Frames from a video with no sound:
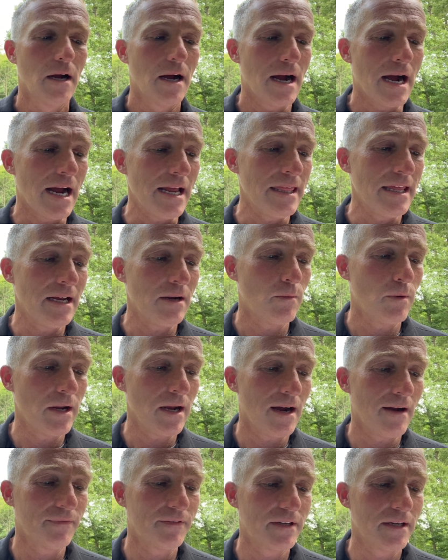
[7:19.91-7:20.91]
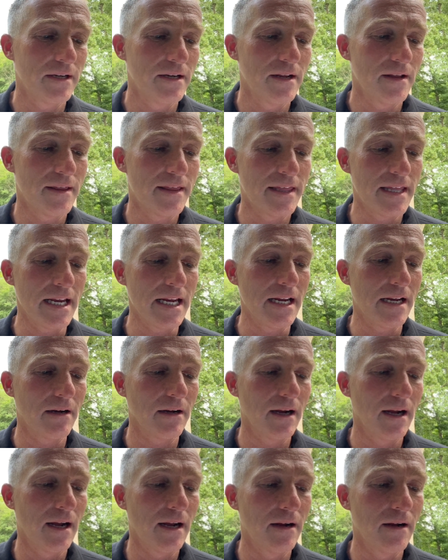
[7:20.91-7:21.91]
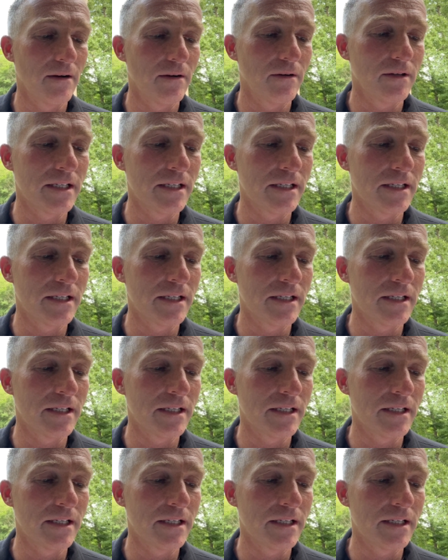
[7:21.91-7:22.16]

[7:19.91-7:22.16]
I think we often think uh,